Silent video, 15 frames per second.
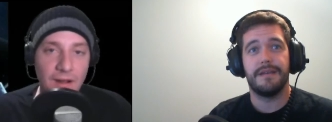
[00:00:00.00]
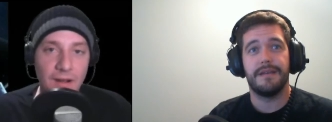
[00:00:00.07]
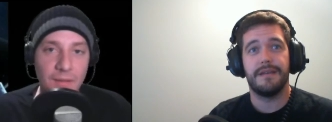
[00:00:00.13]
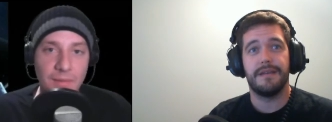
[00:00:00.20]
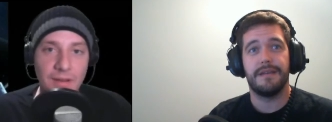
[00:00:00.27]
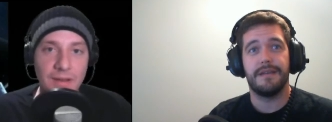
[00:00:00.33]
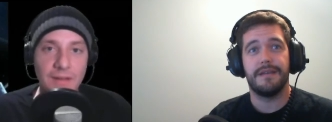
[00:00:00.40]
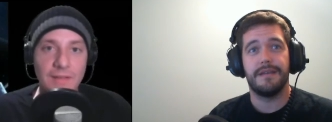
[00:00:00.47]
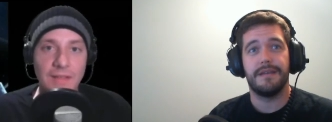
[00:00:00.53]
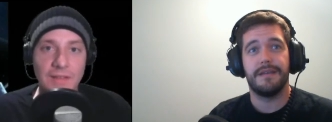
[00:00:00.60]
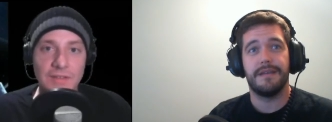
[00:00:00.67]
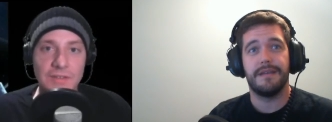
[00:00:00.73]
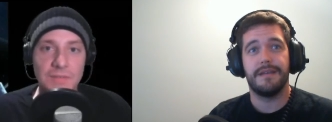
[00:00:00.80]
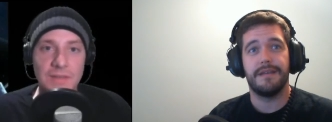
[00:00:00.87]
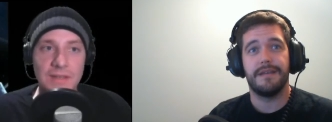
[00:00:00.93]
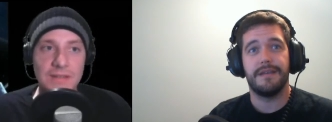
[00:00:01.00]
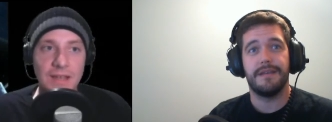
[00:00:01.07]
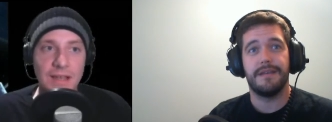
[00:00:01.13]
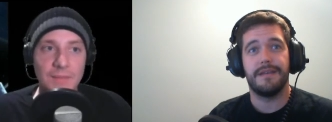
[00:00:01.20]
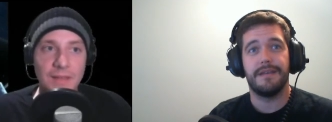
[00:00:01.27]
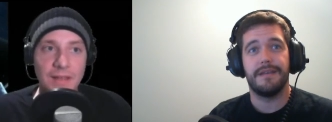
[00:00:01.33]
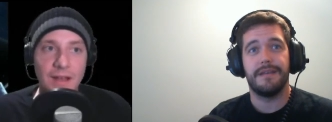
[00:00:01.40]
Speaker 1: an R P-er, that just means
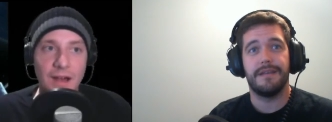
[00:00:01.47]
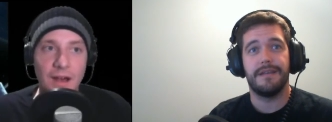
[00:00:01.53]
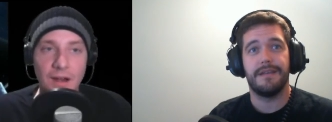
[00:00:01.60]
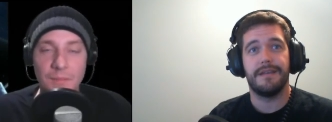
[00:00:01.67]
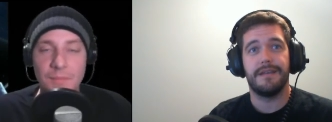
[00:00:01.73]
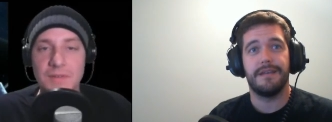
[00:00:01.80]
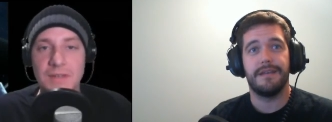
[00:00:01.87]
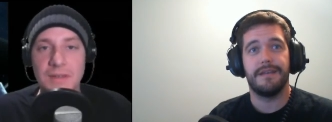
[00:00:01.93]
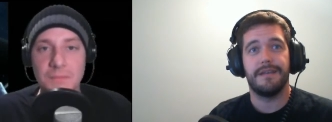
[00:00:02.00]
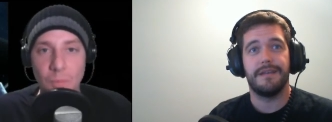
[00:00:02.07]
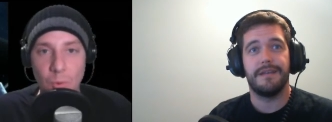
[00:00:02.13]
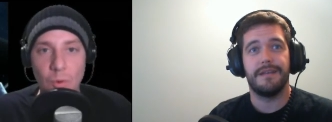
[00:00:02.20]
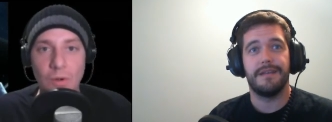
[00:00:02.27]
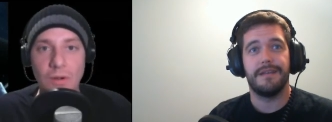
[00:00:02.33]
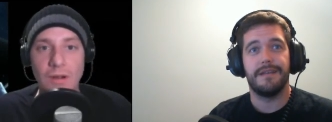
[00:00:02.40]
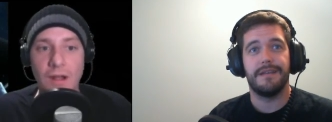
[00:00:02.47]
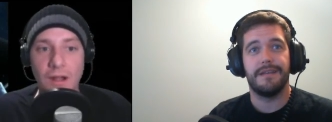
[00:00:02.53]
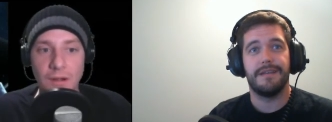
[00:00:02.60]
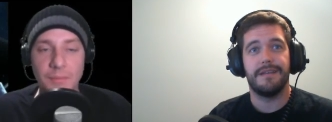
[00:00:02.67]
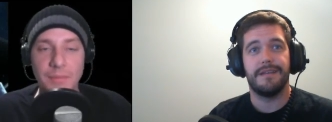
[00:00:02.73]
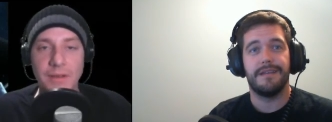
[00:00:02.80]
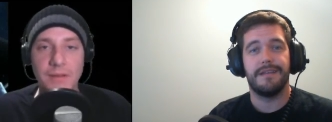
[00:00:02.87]
I'm like one hundred percent more
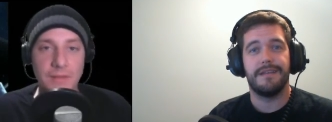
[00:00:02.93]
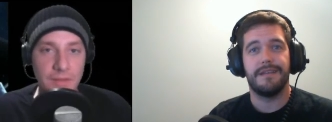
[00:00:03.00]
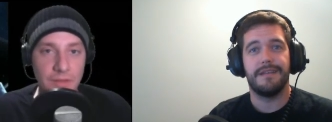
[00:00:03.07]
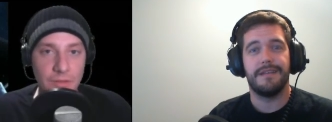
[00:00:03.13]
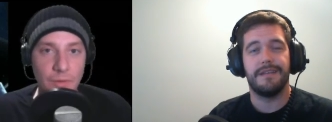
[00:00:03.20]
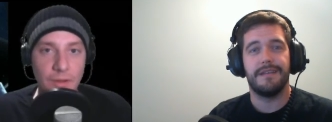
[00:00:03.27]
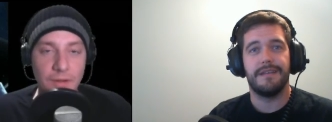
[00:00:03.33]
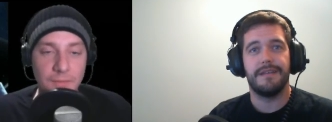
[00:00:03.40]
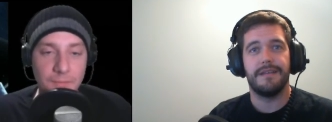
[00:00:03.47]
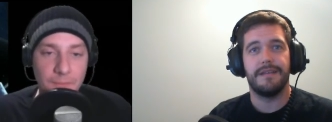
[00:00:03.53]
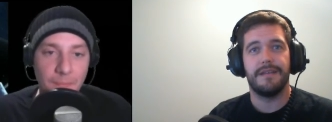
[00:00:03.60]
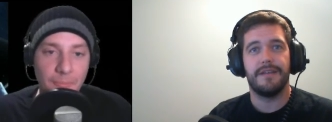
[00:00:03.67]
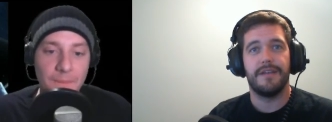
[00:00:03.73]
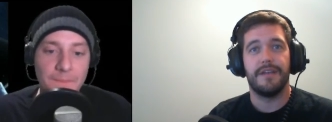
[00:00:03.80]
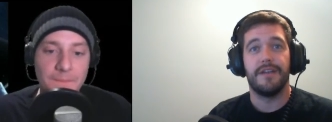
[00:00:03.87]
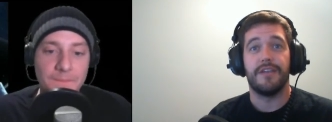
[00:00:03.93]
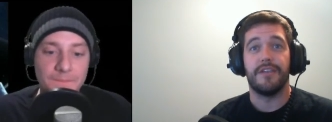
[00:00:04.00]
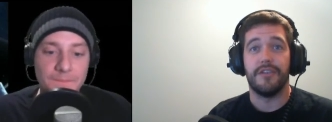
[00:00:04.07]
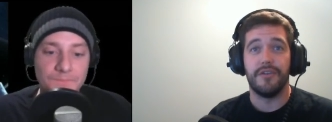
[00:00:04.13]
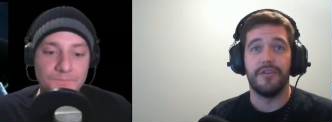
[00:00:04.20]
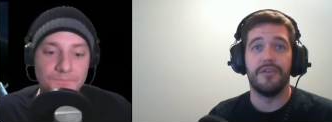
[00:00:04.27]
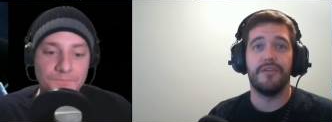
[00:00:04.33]
R P-er than you are.
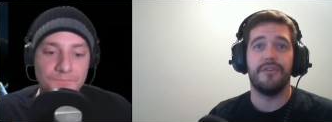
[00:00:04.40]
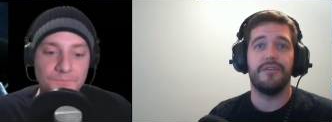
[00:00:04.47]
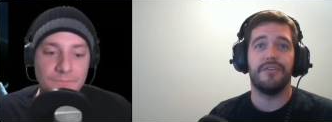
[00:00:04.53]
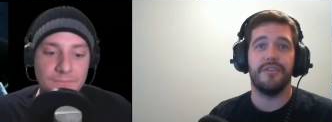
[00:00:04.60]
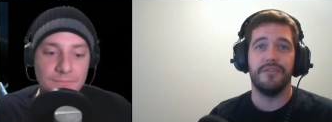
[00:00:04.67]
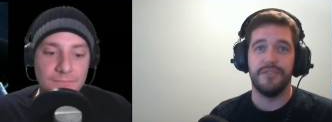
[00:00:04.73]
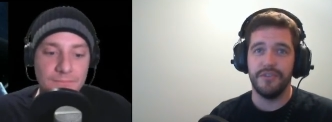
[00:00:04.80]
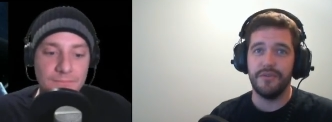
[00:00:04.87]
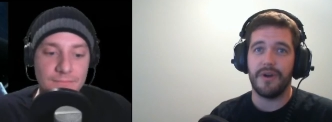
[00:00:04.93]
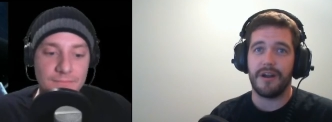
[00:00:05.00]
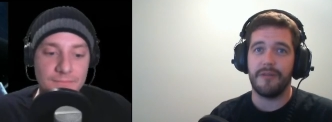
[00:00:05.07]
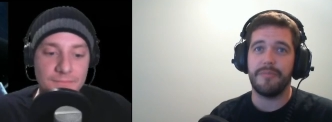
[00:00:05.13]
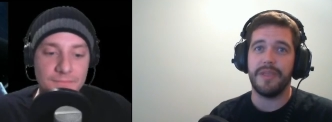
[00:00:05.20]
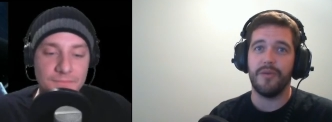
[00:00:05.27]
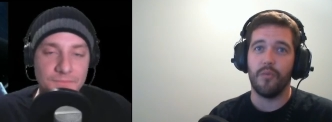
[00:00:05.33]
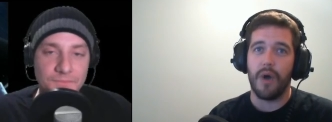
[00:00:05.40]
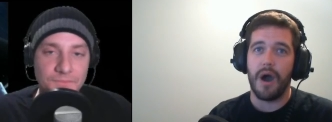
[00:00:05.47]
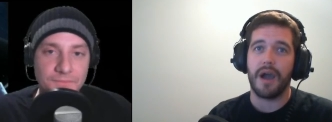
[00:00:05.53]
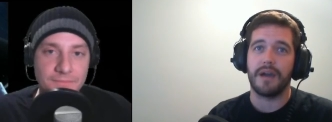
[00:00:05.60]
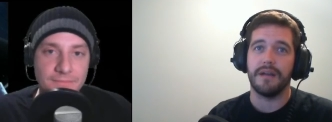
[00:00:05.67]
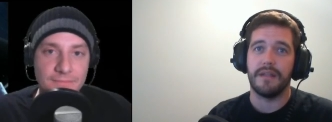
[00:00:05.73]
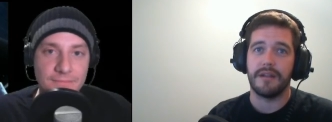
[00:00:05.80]
You
Speaker 2: you do R P
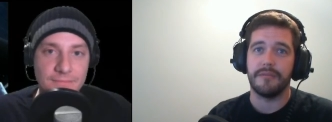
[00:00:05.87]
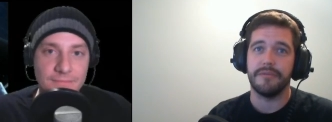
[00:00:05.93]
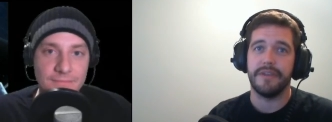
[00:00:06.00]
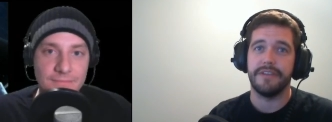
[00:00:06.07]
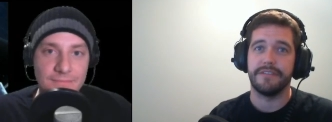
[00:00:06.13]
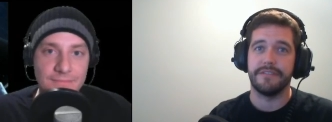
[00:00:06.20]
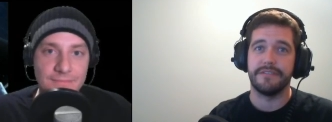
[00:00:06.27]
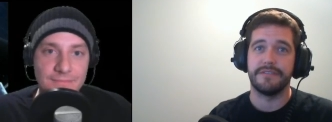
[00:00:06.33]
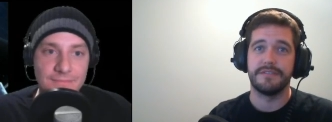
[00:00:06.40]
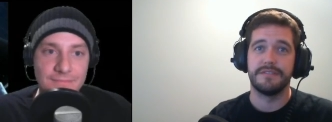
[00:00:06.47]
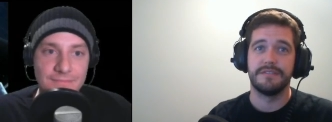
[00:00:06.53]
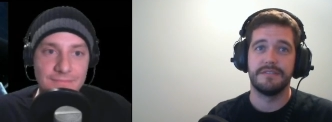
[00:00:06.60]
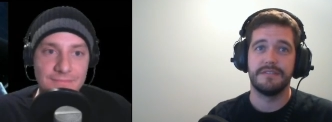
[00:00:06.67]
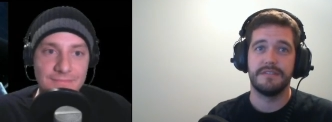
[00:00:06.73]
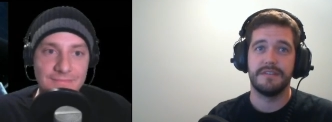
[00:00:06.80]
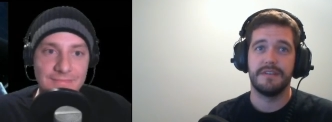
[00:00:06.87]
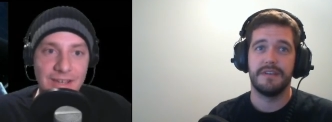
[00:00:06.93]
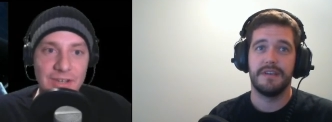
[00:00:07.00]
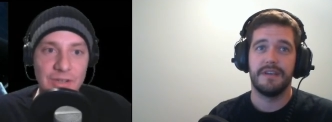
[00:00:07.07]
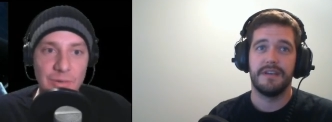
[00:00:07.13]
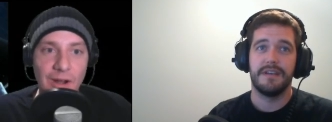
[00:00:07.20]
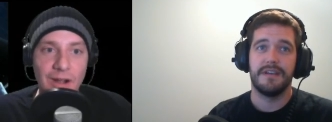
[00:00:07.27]
walk a lot of places.
Speaker 1: I
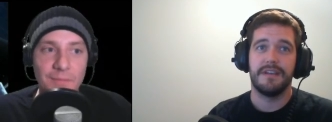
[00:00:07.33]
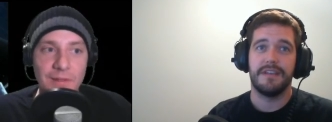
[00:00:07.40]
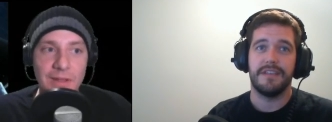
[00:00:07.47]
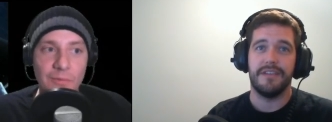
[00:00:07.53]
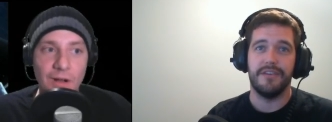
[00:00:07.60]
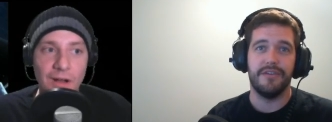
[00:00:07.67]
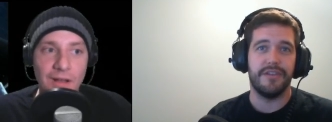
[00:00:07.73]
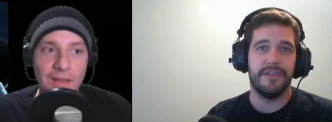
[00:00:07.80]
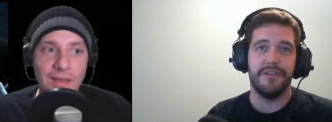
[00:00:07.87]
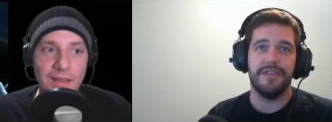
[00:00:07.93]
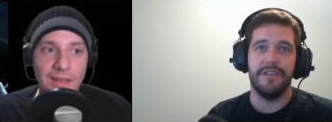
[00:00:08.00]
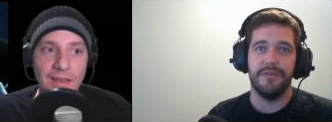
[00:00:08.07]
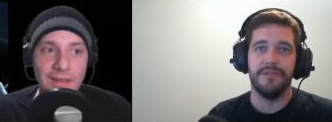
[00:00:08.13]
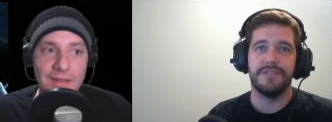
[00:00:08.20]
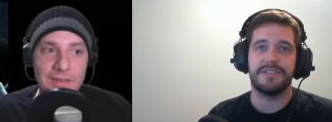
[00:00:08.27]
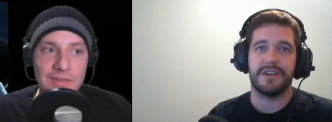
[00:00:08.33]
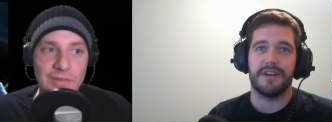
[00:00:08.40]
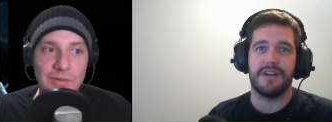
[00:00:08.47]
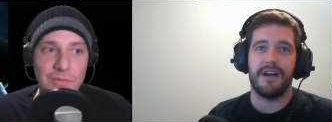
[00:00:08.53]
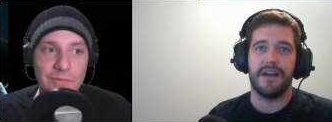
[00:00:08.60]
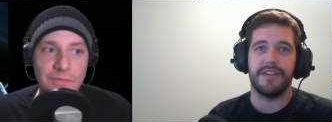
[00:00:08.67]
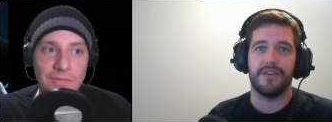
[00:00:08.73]
do R P
Speaker 2: walk. You, you, you will turn
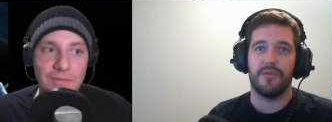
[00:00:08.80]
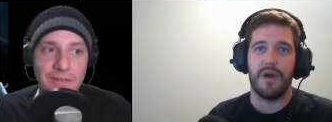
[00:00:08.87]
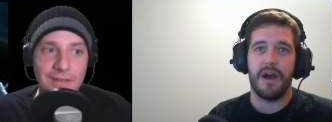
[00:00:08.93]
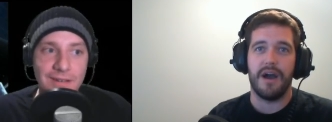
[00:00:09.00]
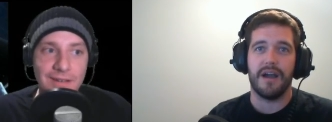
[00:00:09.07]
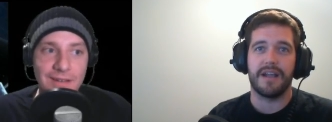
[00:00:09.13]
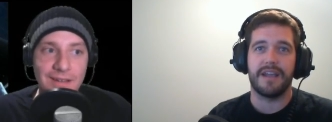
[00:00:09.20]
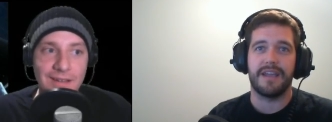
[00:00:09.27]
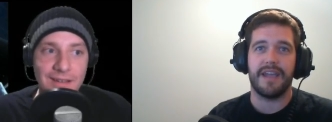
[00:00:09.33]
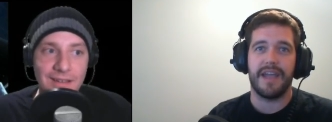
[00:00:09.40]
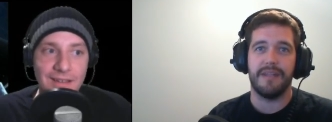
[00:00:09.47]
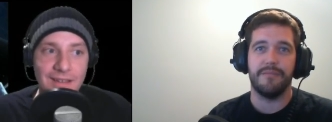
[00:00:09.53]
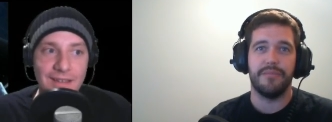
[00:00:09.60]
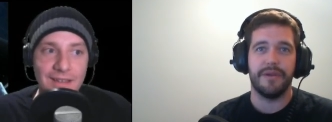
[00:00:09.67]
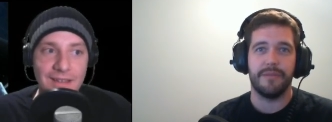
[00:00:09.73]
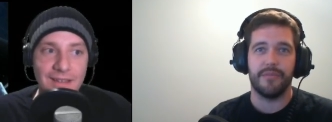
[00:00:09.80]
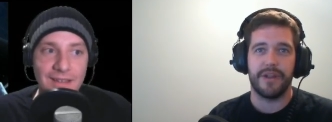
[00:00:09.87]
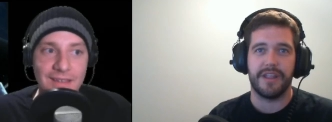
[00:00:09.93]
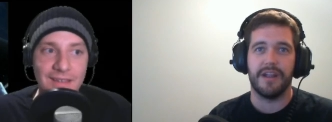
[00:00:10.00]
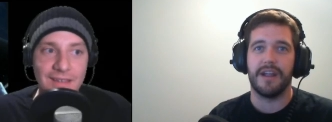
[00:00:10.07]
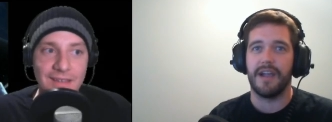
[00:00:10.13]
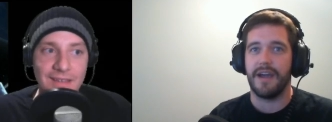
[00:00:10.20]
you, on your walk and
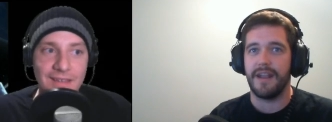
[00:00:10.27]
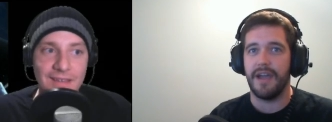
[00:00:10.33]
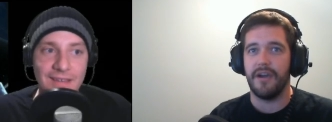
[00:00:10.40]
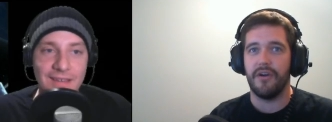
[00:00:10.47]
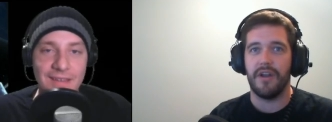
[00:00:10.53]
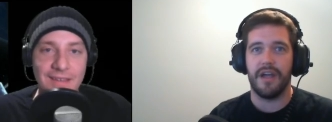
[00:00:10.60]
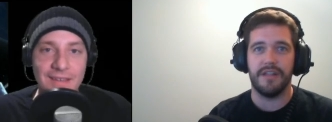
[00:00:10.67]
bring your gun out